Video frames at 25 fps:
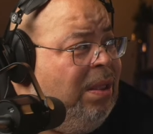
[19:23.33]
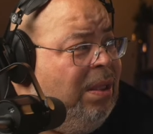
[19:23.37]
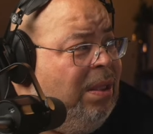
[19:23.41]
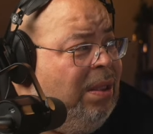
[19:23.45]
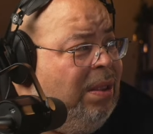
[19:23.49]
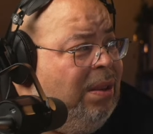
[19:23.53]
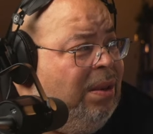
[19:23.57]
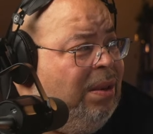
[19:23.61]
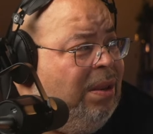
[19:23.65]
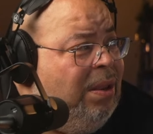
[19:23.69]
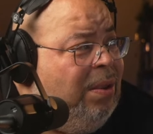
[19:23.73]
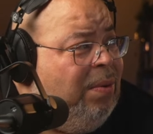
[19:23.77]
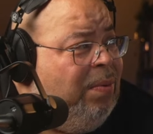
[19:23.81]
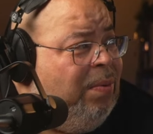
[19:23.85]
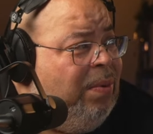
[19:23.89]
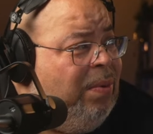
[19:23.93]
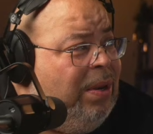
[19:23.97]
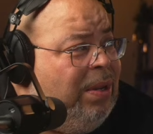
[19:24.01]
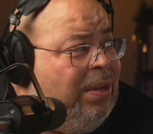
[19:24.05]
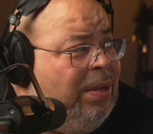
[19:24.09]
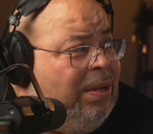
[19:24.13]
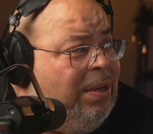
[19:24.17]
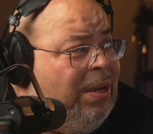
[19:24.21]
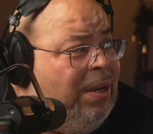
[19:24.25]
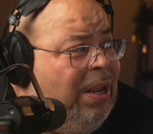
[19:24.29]
didn't really
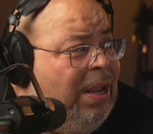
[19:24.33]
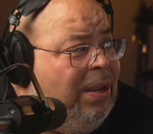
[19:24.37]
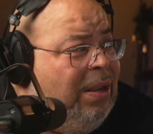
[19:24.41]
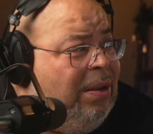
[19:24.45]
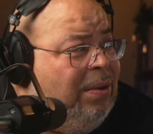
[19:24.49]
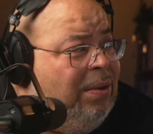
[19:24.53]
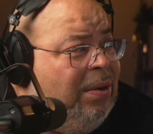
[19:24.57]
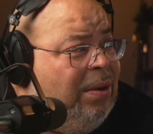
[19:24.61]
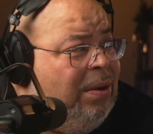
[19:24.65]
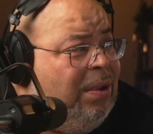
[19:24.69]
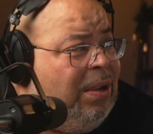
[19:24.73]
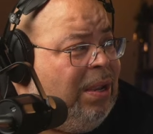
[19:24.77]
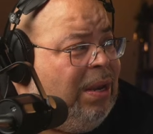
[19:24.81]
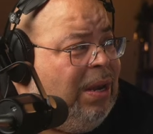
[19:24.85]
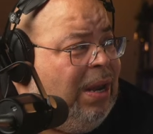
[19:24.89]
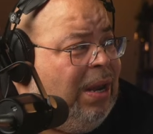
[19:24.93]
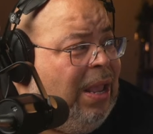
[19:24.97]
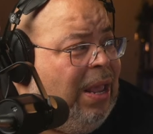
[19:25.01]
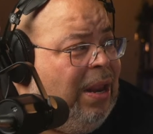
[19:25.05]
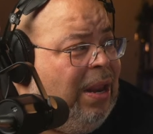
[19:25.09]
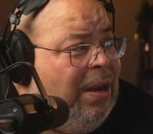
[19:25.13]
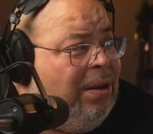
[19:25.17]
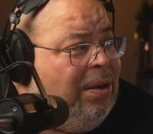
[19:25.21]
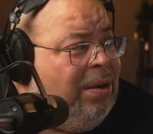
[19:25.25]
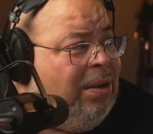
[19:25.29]
stay looking
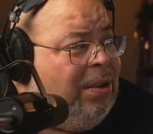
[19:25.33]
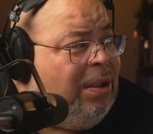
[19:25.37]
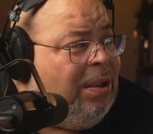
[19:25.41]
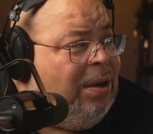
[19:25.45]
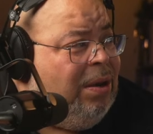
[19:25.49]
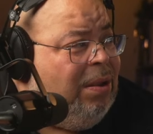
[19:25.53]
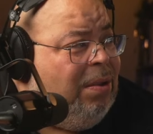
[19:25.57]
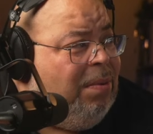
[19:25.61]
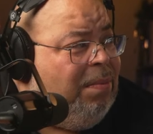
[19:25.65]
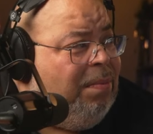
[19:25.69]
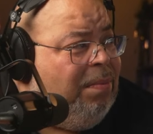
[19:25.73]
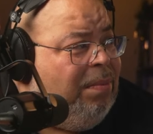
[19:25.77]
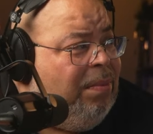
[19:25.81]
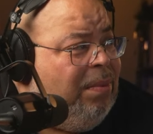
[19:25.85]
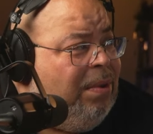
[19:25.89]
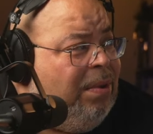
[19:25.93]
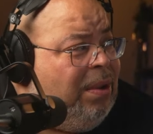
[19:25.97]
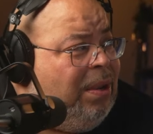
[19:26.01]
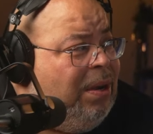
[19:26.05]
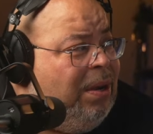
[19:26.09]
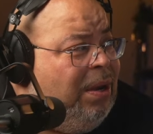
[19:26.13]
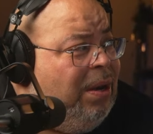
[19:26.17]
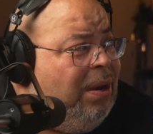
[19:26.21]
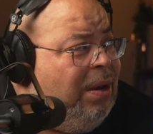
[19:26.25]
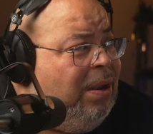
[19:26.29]
at looking up
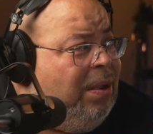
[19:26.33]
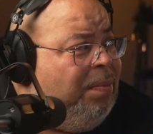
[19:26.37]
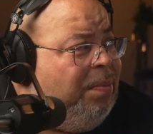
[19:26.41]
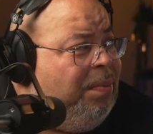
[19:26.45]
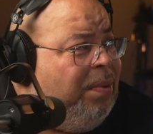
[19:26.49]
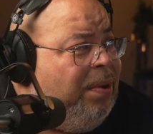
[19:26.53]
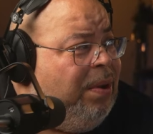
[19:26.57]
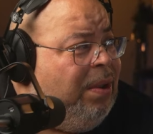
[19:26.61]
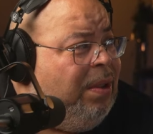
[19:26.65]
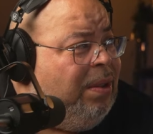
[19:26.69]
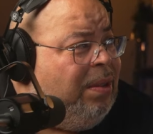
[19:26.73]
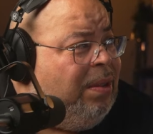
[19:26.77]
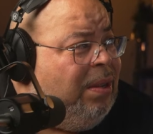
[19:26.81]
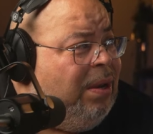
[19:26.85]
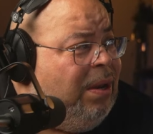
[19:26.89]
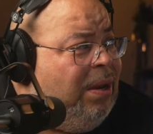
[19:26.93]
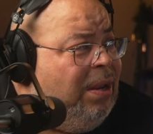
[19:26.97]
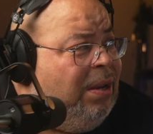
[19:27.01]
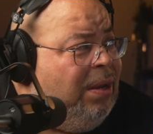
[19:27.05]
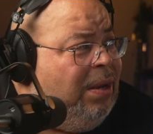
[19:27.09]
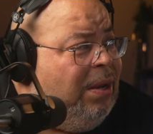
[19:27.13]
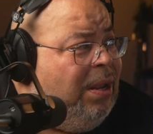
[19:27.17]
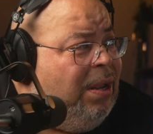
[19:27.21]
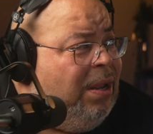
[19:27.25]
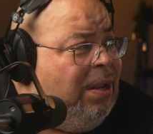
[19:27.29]
looking it up or nothing
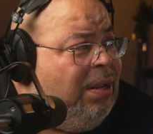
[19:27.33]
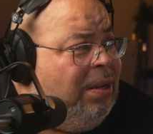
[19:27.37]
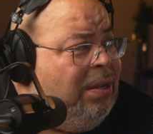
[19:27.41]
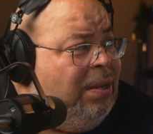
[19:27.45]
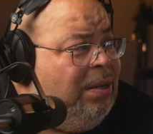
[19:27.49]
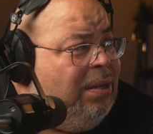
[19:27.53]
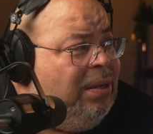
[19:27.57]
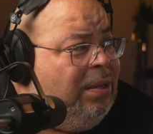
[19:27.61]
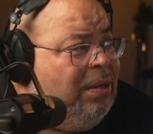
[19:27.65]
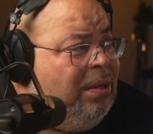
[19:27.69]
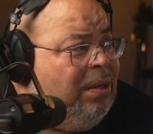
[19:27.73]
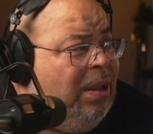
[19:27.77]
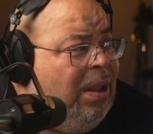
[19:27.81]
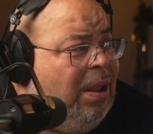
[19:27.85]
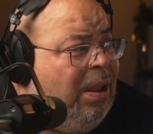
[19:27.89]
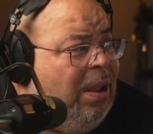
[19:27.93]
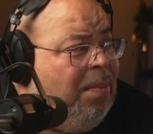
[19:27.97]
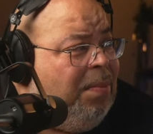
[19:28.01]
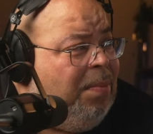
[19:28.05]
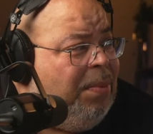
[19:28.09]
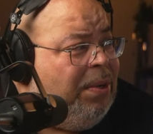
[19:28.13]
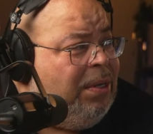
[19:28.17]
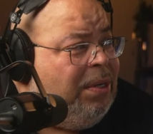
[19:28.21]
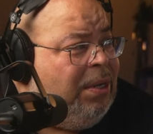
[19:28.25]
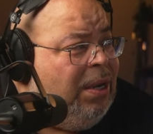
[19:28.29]
like that. So I'm
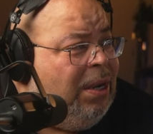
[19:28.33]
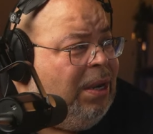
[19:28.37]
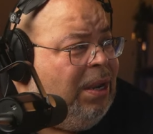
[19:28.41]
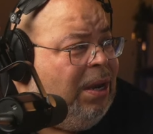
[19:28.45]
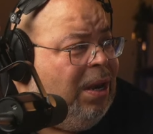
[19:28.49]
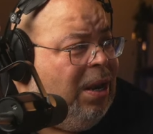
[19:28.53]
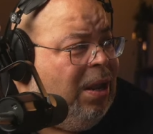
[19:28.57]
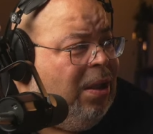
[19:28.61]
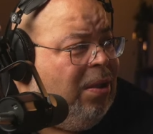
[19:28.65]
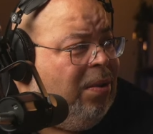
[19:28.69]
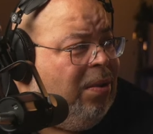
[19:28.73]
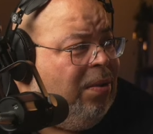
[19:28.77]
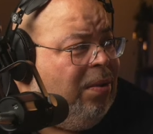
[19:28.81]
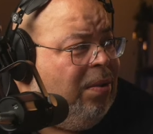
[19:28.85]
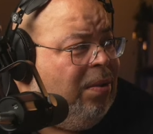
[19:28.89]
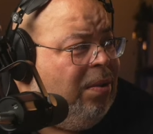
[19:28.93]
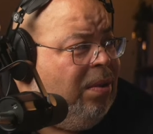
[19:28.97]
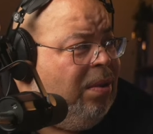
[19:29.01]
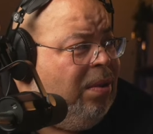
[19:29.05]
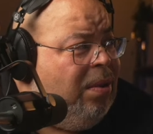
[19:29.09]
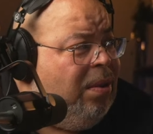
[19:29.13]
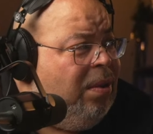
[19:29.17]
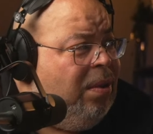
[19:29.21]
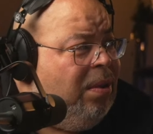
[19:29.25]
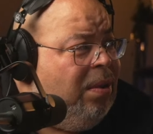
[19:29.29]
gonna check it out
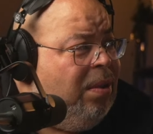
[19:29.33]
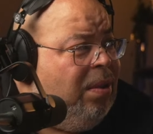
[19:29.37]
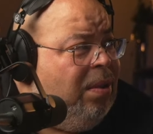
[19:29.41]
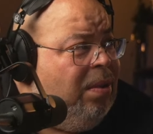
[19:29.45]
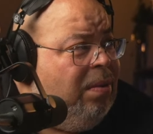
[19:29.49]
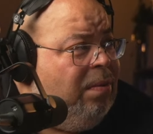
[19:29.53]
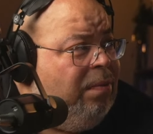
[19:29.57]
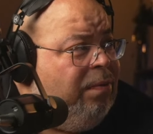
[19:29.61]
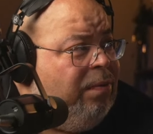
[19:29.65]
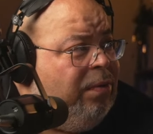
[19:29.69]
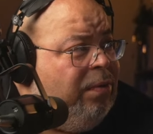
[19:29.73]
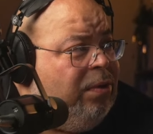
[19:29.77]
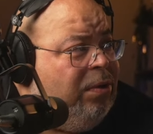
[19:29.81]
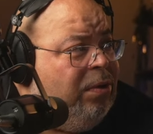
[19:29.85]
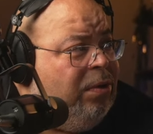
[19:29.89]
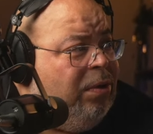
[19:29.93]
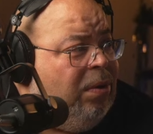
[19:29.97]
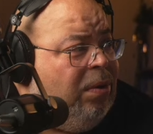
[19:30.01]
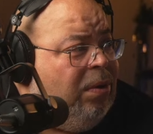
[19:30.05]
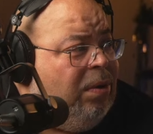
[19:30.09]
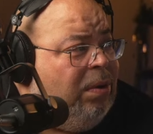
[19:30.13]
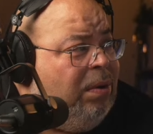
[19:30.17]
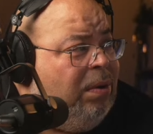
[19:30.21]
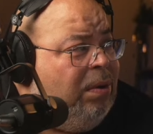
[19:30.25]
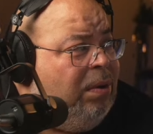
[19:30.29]
for
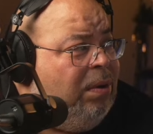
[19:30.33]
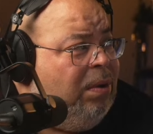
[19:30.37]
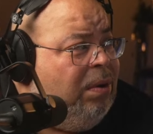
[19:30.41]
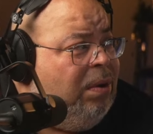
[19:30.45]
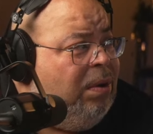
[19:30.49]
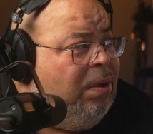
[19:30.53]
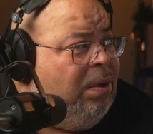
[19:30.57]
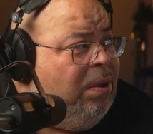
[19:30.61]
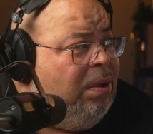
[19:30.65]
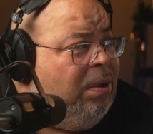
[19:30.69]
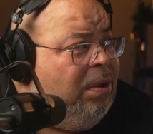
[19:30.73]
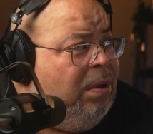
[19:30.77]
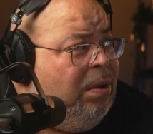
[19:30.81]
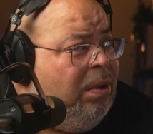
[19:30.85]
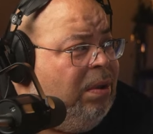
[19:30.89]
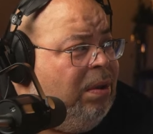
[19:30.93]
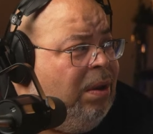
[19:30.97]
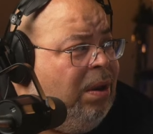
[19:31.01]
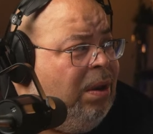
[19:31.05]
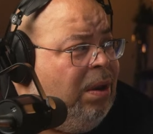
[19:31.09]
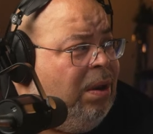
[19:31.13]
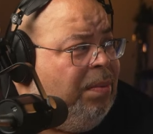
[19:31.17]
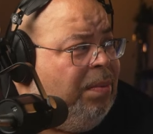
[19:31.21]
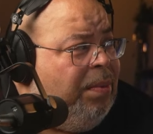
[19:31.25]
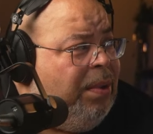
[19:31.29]
sure. You know
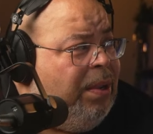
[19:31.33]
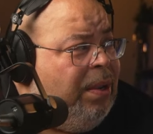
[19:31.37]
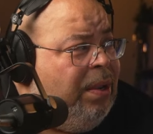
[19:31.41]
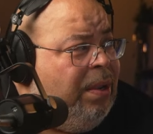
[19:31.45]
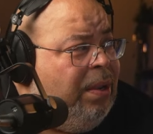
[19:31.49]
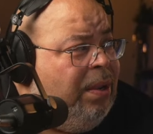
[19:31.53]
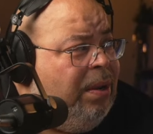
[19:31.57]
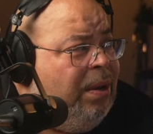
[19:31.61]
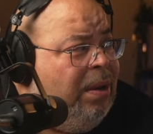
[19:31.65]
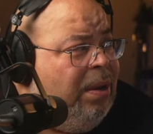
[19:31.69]
what I mean?